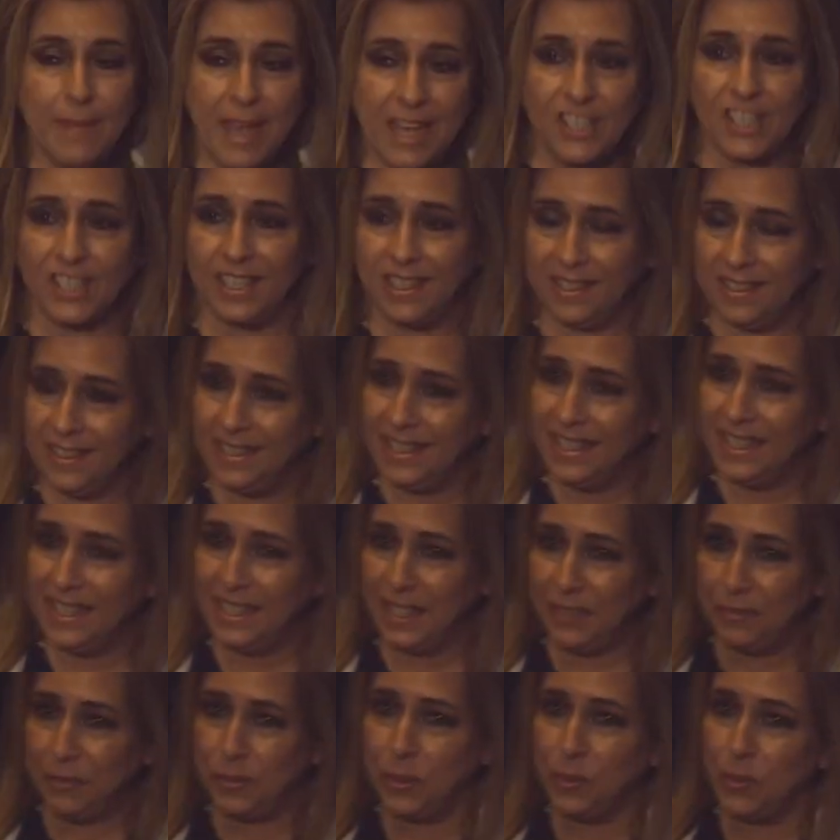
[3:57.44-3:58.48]
imagine
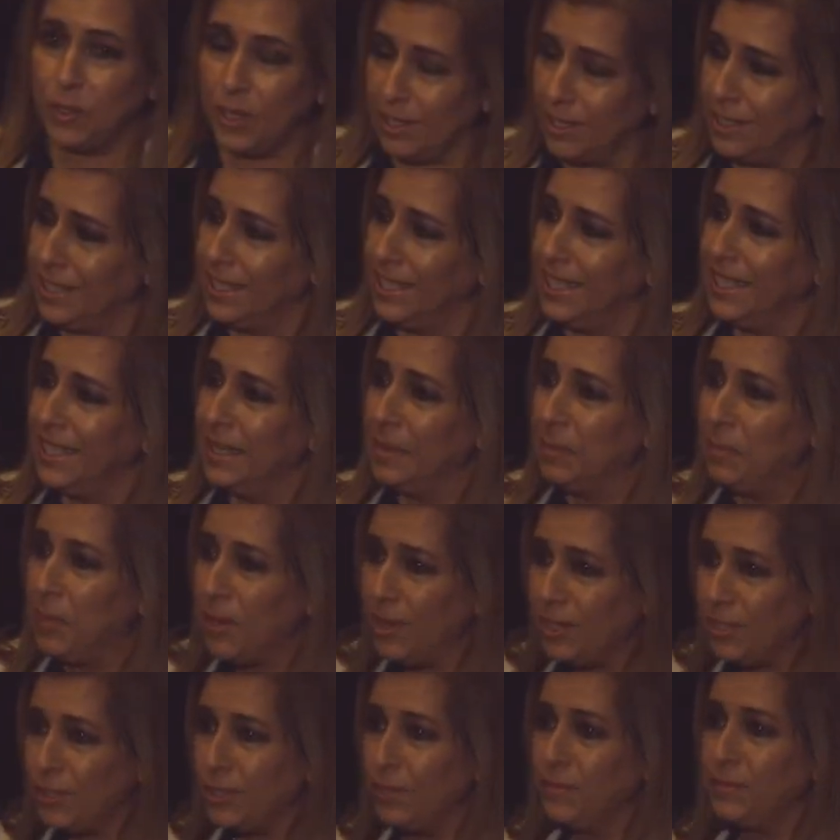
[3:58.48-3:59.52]
if you are
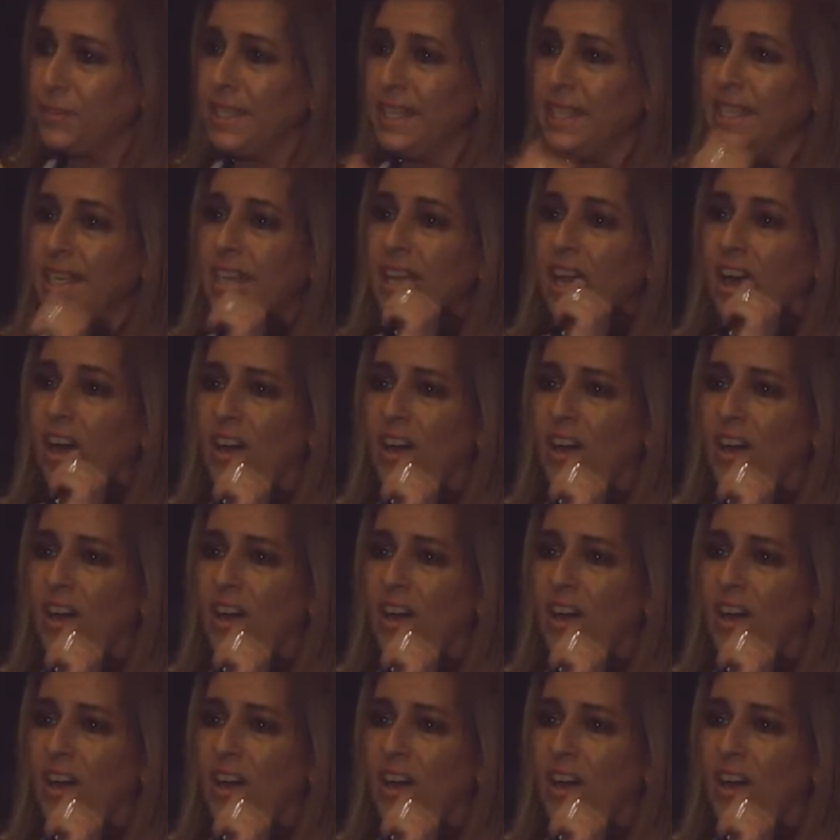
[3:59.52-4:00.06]
part of the